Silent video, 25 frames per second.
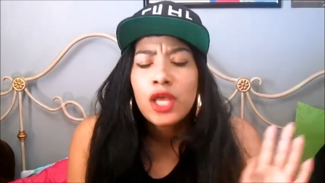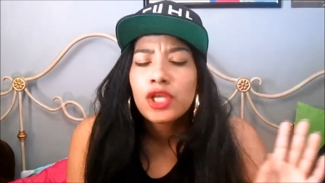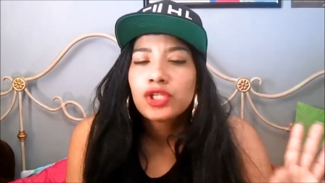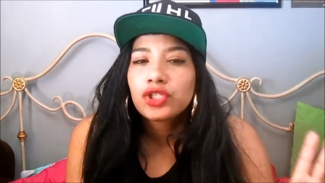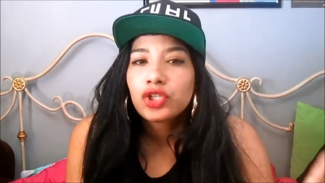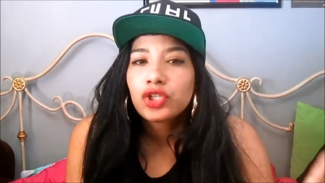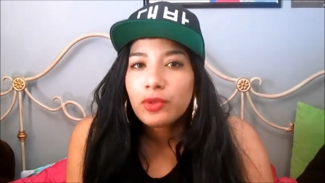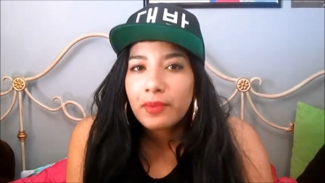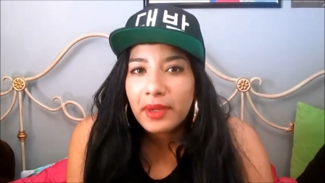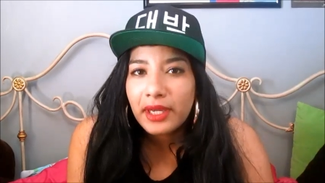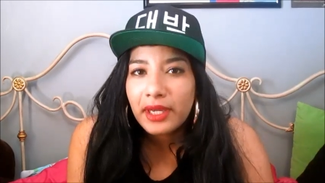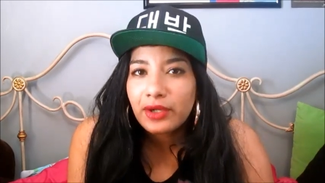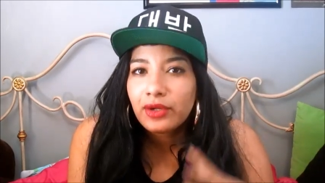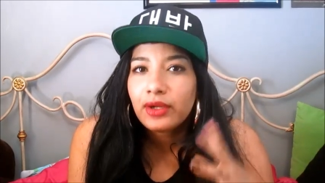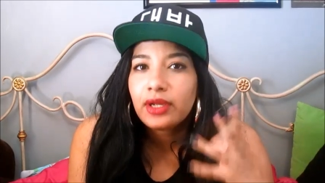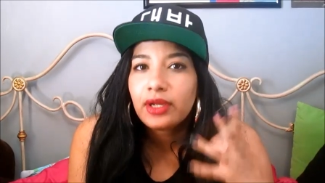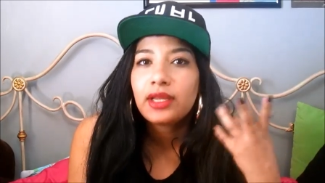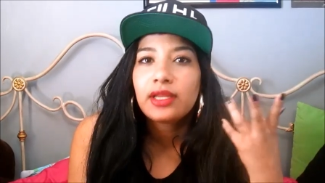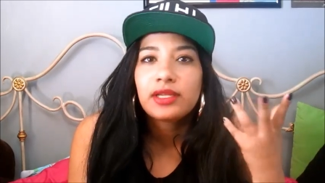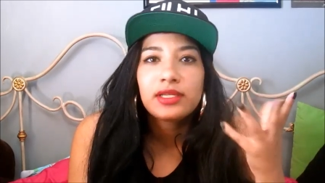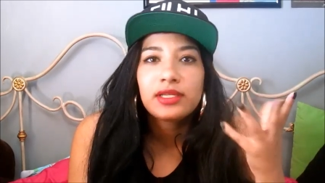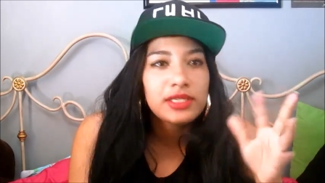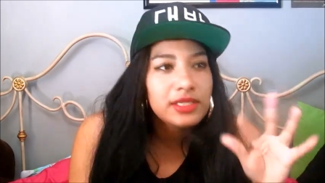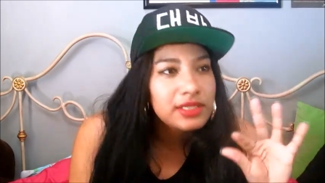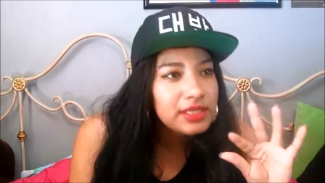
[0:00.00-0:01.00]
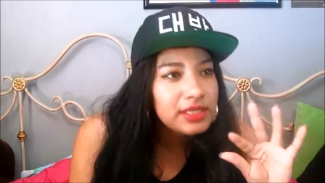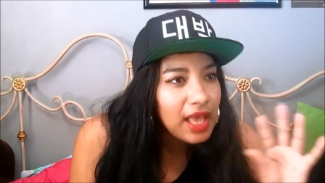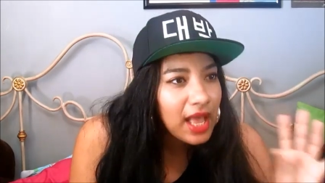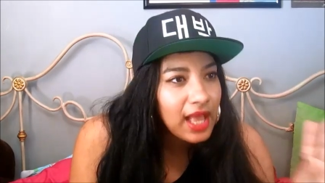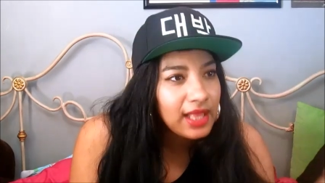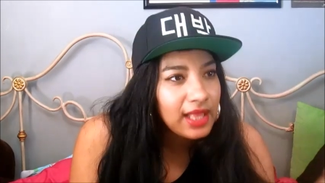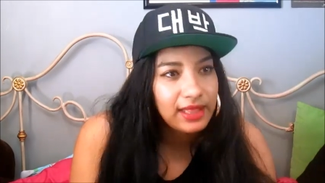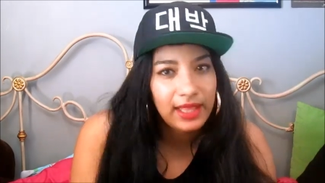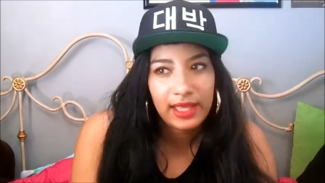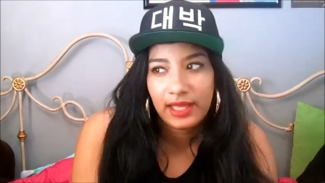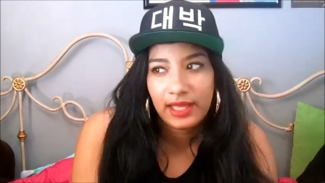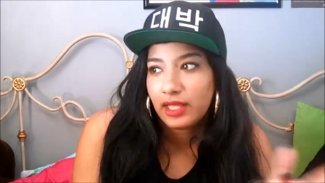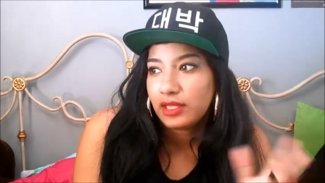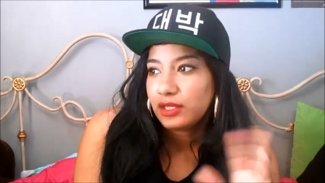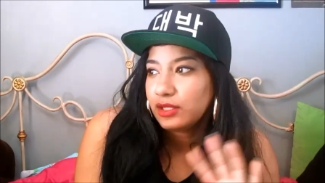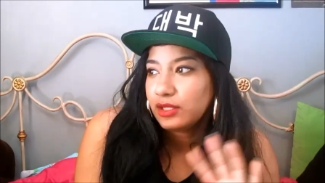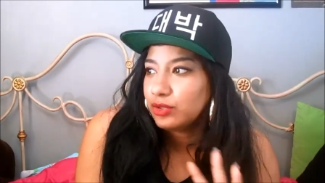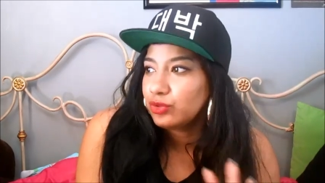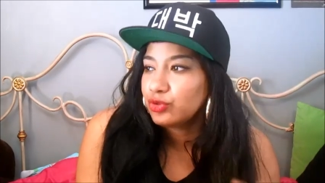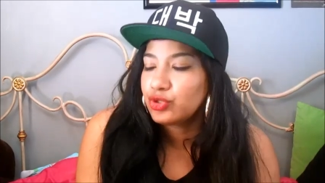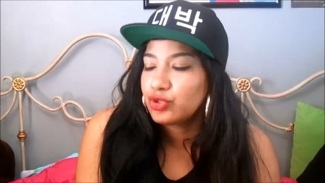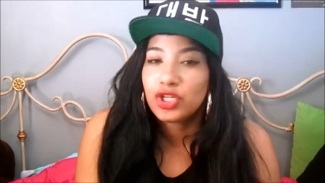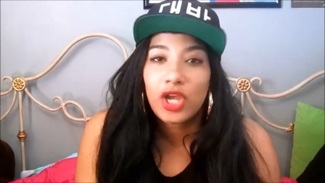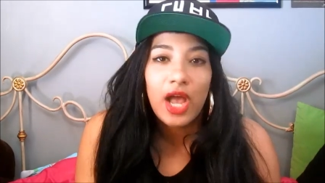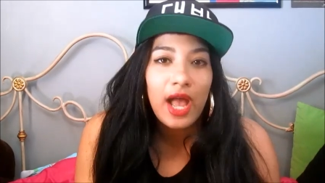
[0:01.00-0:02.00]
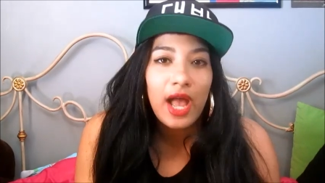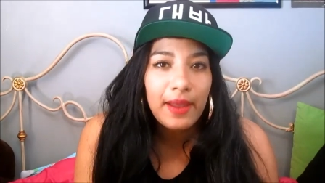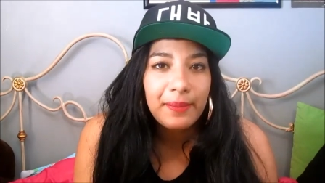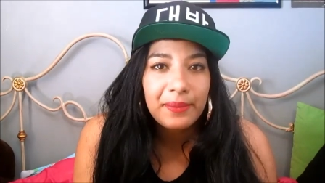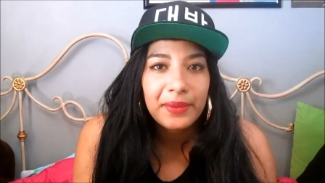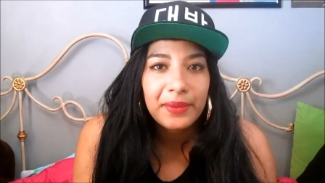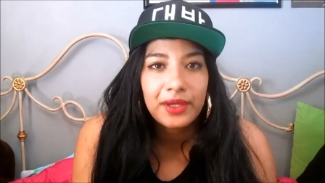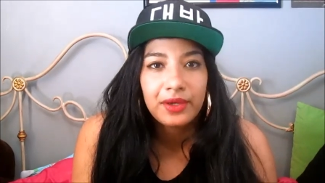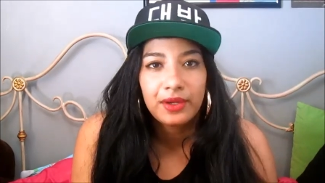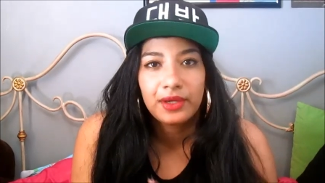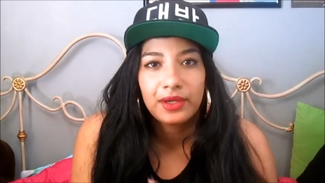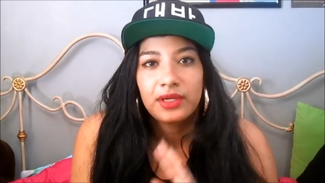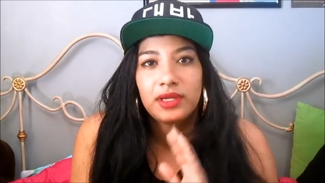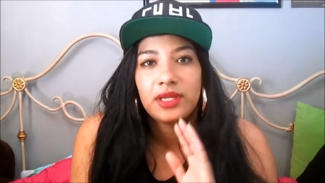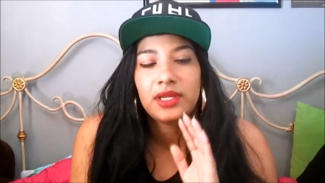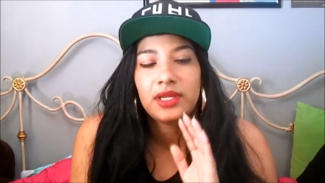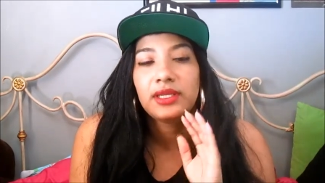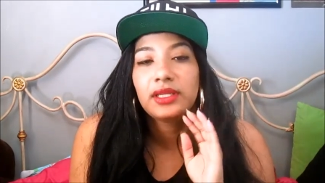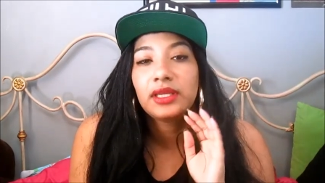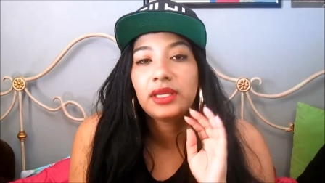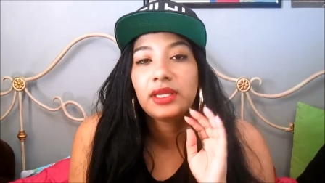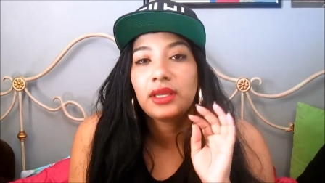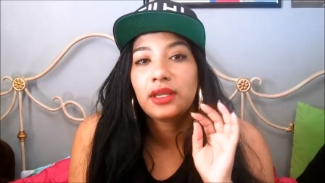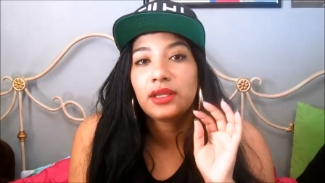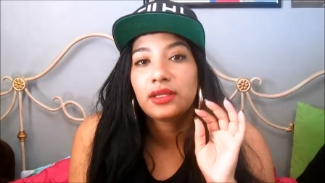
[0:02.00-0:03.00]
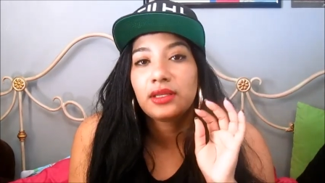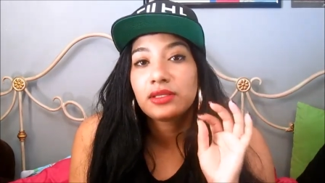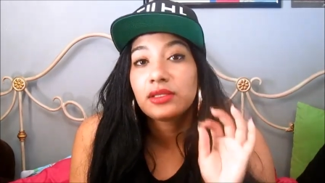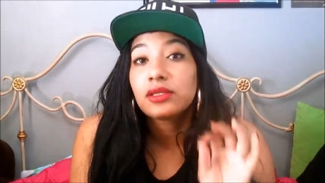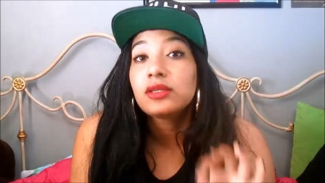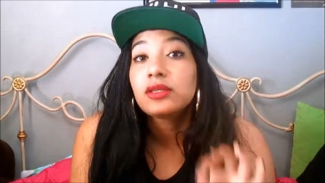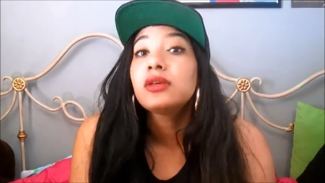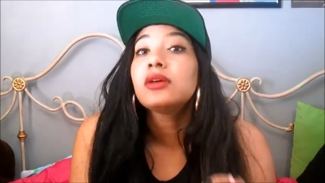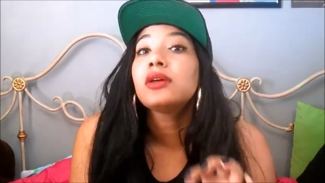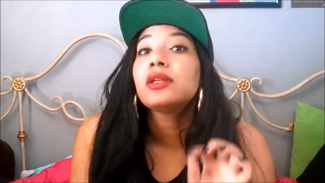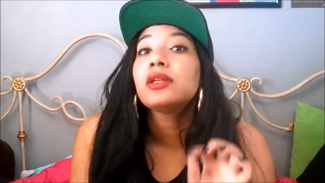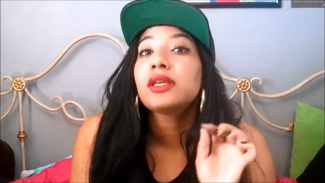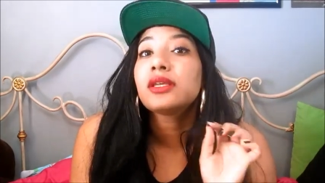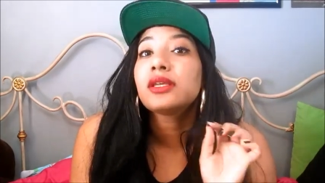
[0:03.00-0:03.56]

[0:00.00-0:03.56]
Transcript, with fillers: So my Korean just got like a little choppy or it didn't get as good